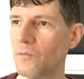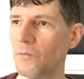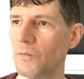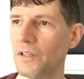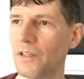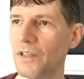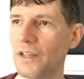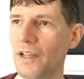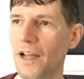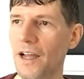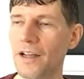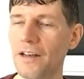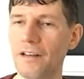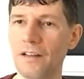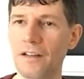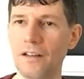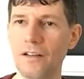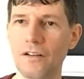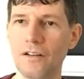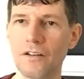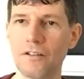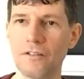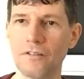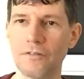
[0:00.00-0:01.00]
But the
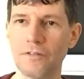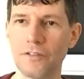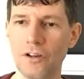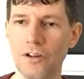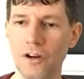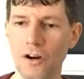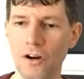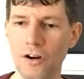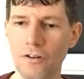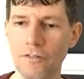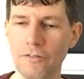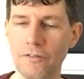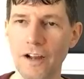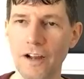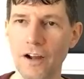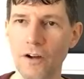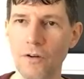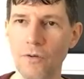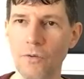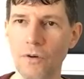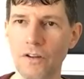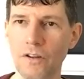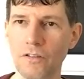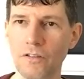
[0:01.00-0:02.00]
idea of carved
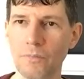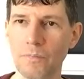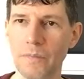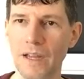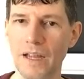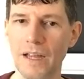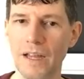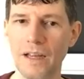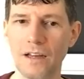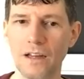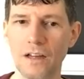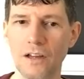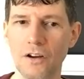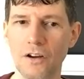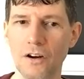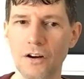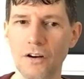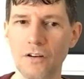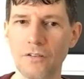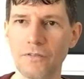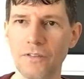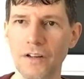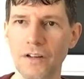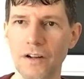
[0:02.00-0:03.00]
out West Bank and
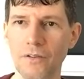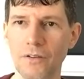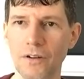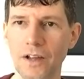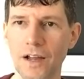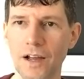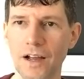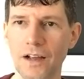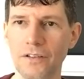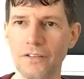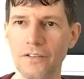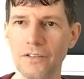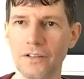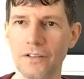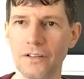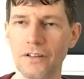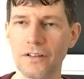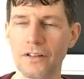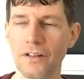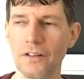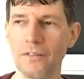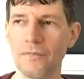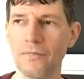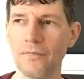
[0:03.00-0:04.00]
carved out Gaza,
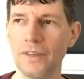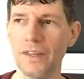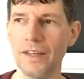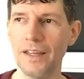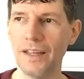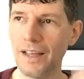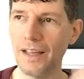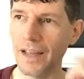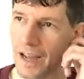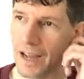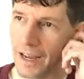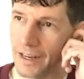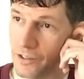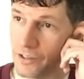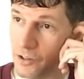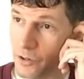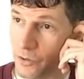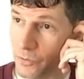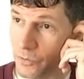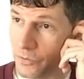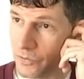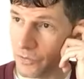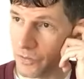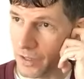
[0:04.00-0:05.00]
I
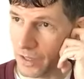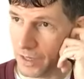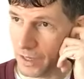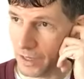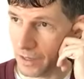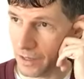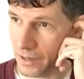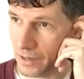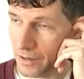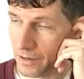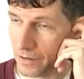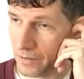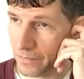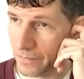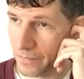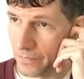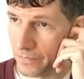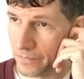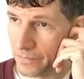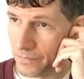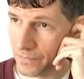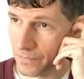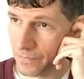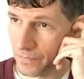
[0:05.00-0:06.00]
don't think
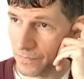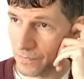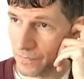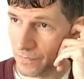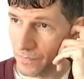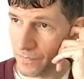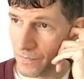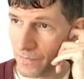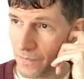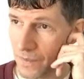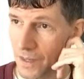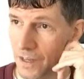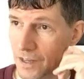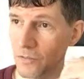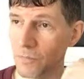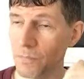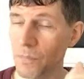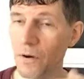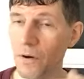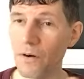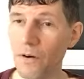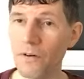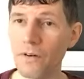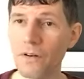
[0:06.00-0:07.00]
is
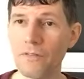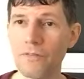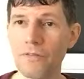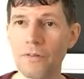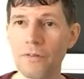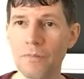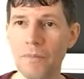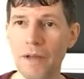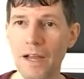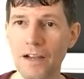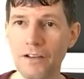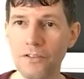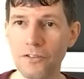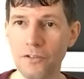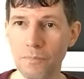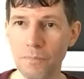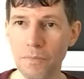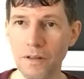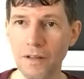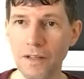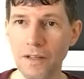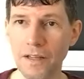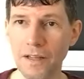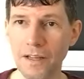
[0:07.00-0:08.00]
part of the master
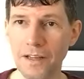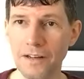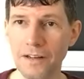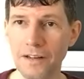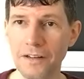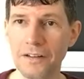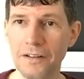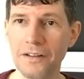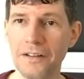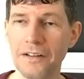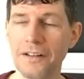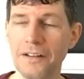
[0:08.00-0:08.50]
plan